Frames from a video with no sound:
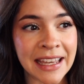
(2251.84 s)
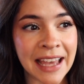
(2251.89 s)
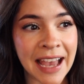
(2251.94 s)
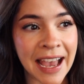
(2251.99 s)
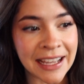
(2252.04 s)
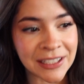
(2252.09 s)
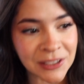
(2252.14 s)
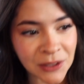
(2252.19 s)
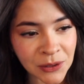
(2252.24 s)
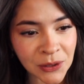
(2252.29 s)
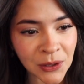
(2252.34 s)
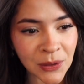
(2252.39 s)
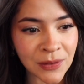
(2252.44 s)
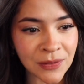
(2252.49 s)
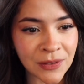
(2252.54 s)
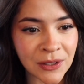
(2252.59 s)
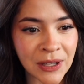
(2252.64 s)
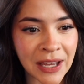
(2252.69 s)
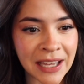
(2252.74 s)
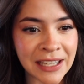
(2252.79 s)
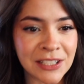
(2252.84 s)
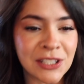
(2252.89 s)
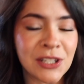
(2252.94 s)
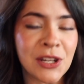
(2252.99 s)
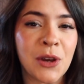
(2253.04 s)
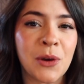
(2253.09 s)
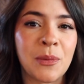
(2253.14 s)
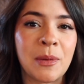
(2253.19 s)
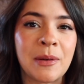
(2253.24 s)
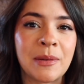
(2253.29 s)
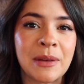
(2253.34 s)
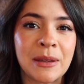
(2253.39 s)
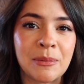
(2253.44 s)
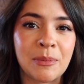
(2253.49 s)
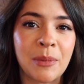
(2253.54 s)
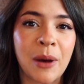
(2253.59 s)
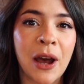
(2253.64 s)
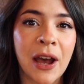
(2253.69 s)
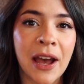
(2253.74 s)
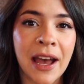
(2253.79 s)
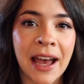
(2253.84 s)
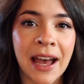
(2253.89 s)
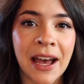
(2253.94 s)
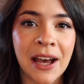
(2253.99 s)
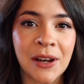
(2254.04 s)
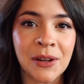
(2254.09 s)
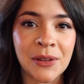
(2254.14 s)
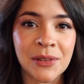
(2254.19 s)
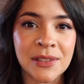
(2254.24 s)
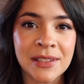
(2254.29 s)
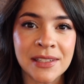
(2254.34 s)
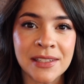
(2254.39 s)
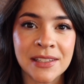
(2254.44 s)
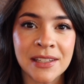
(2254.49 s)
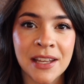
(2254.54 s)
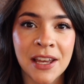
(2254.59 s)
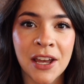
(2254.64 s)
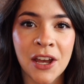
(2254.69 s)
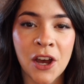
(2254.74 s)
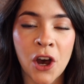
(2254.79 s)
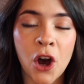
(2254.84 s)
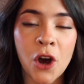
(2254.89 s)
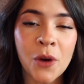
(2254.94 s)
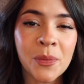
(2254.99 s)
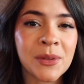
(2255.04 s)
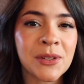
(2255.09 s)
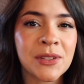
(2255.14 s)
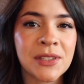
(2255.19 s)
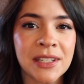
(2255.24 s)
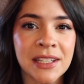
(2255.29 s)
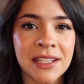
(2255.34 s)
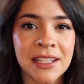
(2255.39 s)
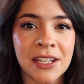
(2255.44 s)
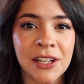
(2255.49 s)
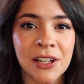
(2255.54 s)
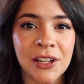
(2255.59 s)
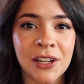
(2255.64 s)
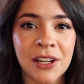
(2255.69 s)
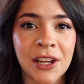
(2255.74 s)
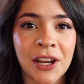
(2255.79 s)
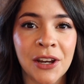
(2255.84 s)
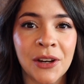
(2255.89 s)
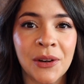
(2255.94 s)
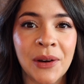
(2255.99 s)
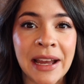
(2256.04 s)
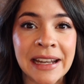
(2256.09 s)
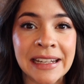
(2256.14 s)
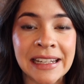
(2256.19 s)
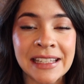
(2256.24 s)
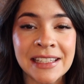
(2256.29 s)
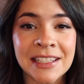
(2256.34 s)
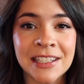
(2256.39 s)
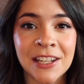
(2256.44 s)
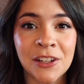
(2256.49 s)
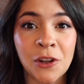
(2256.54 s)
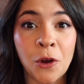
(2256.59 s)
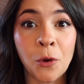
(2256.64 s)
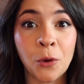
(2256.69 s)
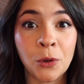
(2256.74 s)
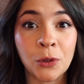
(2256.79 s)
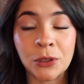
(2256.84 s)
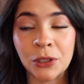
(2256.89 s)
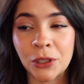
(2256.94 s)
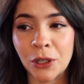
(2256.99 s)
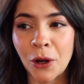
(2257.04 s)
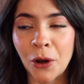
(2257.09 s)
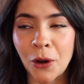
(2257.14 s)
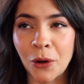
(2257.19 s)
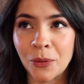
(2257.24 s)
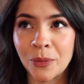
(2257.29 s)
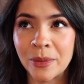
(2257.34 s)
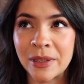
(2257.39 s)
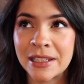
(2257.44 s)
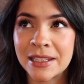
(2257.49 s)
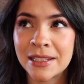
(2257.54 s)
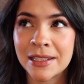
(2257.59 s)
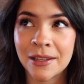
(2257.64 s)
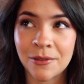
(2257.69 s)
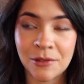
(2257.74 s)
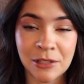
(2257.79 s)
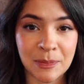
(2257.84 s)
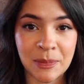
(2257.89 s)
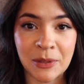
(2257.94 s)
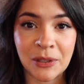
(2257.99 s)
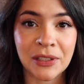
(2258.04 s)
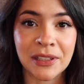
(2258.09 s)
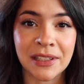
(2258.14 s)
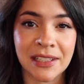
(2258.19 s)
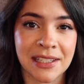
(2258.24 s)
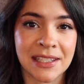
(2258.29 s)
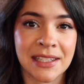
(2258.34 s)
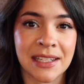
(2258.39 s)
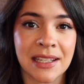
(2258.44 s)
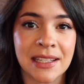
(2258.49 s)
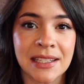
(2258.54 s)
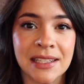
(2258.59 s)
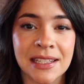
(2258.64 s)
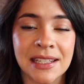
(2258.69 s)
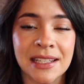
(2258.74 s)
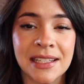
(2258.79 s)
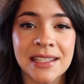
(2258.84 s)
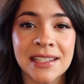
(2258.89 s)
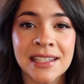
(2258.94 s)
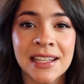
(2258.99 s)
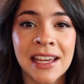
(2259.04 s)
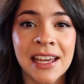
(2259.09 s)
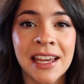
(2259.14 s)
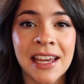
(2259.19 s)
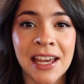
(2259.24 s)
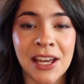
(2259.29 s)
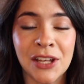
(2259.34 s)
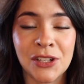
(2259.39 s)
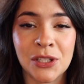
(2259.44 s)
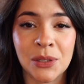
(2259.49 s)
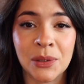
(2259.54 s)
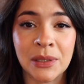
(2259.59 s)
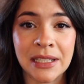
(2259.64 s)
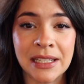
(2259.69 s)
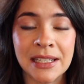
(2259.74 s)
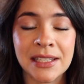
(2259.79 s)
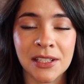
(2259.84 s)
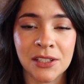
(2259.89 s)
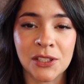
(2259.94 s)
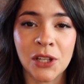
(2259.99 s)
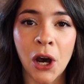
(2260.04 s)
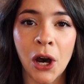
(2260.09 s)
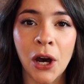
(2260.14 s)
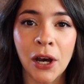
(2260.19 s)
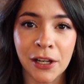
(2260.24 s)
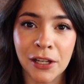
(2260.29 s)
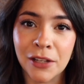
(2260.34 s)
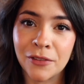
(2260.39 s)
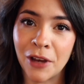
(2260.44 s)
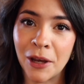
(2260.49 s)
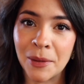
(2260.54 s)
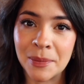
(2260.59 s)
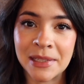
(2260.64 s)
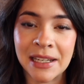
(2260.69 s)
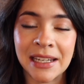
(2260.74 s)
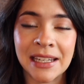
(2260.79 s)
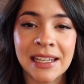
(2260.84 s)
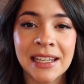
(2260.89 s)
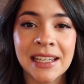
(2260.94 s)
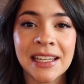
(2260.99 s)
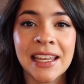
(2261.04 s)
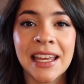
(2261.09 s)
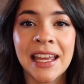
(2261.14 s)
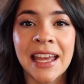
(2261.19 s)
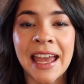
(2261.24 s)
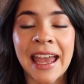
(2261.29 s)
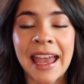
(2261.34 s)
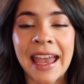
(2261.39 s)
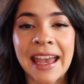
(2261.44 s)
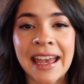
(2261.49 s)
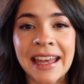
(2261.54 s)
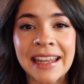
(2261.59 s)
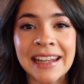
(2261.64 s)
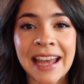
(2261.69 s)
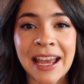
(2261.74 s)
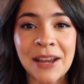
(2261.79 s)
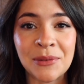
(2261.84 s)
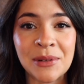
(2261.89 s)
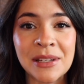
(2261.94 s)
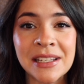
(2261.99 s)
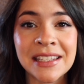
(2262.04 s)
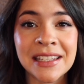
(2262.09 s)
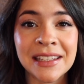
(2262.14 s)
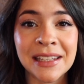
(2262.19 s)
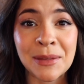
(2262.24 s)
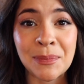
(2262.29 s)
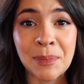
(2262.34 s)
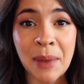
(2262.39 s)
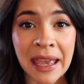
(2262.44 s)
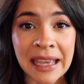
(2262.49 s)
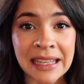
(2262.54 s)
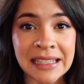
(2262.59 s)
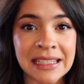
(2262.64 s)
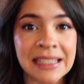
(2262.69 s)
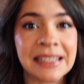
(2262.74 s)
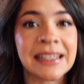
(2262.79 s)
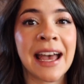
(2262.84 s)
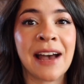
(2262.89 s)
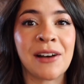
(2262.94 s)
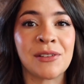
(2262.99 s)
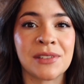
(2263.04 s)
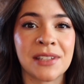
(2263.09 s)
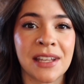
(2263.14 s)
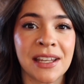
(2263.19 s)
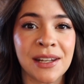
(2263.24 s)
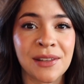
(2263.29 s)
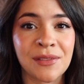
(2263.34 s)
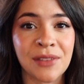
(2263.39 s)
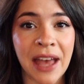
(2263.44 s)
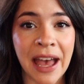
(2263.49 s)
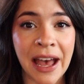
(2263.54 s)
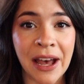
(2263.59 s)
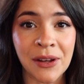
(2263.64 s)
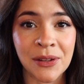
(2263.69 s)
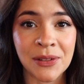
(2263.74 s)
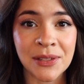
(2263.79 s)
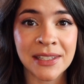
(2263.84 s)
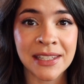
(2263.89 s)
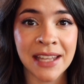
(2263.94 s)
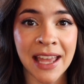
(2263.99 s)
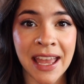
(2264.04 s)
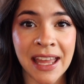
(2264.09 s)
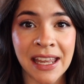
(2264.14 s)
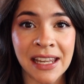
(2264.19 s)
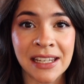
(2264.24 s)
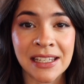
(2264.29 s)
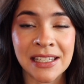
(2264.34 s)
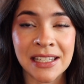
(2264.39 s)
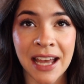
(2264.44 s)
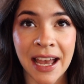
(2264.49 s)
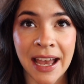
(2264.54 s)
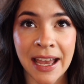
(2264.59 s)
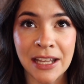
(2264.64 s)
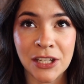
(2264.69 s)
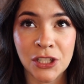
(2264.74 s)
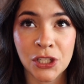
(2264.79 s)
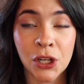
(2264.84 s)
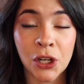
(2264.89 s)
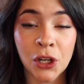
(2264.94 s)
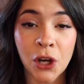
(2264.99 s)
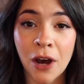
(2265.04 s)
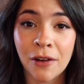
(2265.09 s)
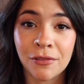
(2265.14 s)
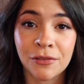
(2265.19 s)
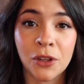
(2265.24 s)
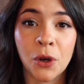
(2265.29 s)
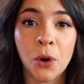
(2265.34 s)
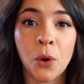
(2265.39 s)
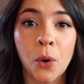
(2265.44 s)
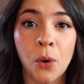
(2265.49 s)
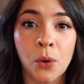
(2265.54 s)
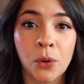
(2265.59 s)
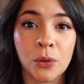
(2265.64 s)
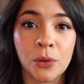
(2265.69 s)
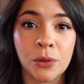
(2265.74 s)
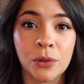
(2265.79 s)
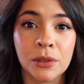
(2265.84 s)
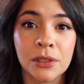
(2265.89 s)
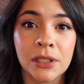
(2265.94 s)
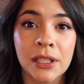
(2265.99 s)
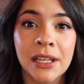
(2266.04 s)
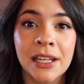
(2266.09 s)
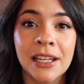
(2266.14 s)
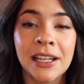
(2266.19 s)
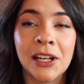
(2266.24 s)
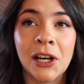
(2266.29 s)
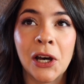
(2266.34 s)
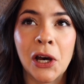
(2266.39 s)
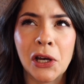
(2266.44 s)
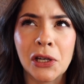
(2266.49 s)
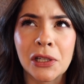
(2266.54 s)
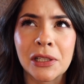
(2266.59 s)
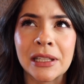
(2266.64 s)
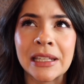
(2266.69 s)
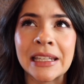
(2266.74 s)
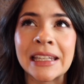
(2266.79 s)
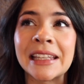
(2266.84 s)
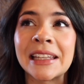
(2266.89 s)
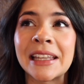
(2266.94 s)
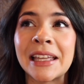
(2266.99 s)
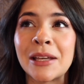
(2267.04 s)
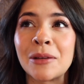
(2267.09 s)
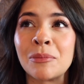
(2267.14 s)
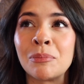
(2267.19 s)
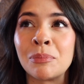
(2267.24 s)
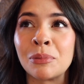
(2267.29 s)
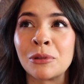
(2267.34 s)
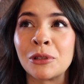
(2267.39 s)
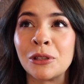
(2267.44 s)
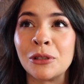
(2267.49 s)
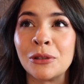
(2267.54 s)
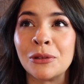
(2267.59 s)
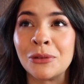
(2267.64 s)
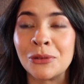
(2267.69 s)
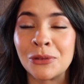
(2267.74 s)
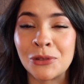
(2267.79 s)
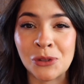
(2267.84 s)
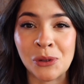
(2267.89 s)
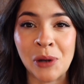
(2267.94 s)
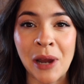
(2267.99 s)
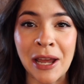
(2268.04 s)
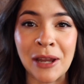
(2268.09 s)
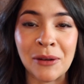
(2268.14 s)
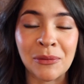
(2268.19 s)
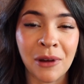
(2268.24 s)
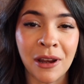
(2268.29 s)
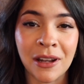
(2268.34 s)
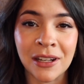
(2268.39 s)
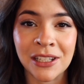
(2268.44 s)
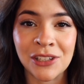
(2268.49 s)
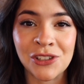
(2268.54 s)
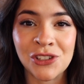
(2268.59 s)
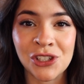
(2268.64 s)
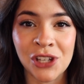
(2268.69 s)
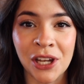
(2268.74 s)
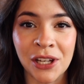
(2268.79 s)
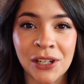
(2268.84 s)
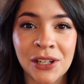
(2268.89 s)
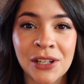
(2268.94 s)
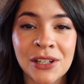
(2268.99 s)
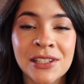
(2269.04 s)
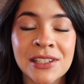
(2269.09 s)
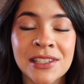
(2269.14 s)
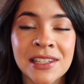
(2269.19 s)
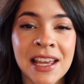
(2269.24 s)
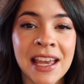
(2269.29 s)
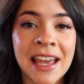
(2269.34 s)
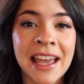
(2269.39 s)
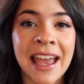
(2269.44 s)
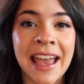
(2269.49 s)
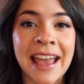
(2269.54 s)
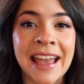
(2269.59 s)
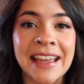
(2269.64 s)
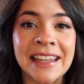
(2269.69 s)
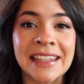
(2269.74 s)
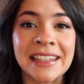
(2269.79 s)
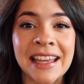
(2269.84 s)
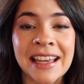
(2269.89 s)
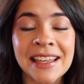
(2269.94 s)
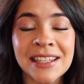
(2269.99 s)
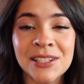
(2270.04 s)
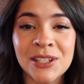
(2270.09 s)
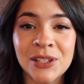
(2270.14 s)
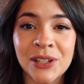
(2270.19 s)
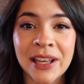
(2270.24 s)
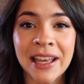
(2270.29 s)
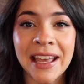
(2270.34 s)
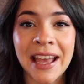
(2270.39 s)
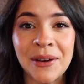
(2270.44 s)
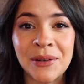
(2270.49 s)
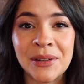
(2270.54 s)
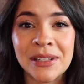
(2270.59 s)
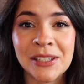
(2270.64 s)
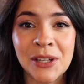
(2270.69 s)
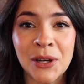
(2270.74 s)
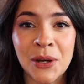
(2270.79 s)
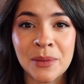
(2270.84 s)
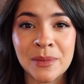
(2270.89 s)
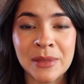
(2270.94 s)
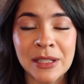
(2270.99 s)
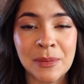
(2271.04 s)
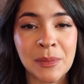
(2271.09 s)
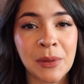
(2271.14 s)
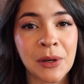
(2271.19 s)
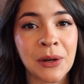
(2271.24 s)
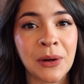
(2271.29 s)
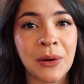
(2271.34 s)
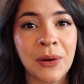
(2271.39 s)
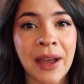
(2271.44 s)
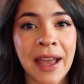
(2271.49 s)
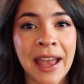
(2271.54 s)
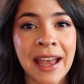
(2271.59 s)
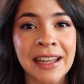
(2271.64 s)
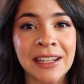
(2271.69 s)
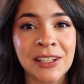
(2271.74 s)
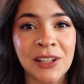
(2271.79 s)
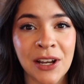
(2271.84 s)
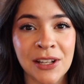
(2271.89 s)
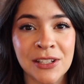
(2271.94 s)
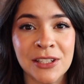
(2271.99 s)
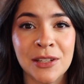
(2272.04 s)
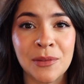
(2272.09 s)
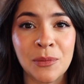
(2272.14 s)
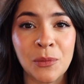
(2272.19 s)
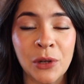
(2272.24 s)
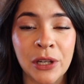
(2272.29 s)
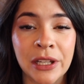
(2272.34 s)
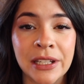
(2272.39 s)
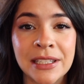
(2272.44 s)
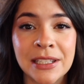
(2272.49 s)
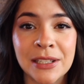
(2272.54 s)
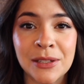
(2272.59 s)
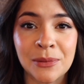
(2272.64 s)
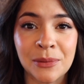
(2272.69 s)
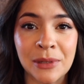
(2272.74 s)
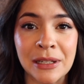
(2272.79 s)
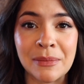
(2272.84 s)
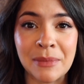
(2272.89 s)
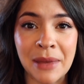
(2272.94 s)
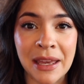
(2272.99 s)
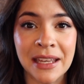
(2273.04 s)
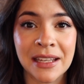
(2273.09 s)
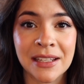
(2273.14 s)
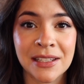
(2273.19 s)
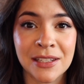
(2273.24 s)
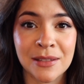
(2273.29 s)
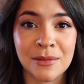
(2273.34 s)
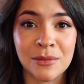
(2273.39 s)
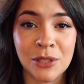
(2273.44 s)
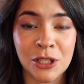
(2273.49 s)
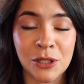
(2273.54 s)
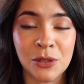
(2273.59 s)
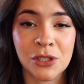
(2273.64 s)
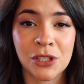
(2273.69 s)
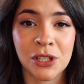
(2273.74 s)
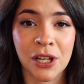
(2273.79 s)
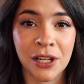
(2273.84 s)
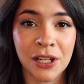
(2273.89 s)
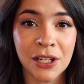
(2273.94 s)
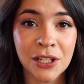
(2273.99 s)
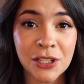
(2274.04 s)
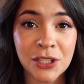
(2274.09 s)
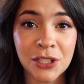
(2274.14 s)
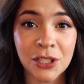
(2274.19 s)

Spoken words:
I don't know if you guys know, but we bought a house almost a year ago, and it's an older home. It was built in the 60s, and so it needs a ton of updating. And I recently painted the outside of the house, and I took off the old, ugly, like blue, dry, rotted shutters. And yesterday I went to Home Depot and got some wood to remake some new shutters.